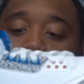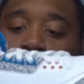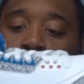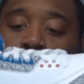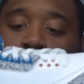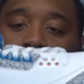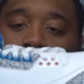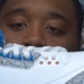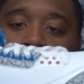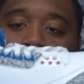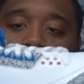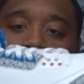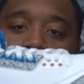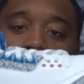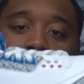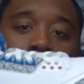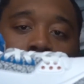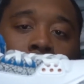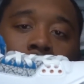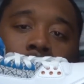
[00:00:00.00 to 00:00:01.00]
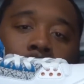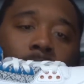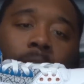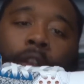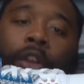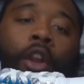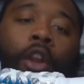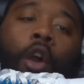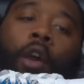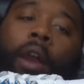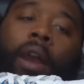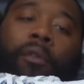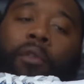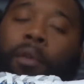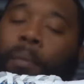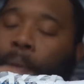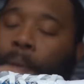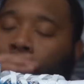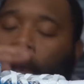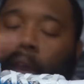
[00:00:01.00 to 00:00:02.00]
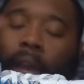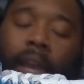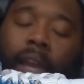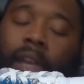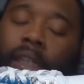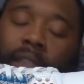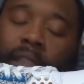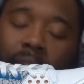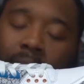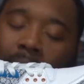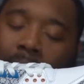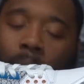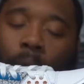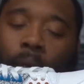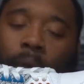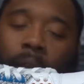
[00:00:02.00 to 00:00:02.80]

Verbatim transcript: True Blues, you know, it would be an instant cop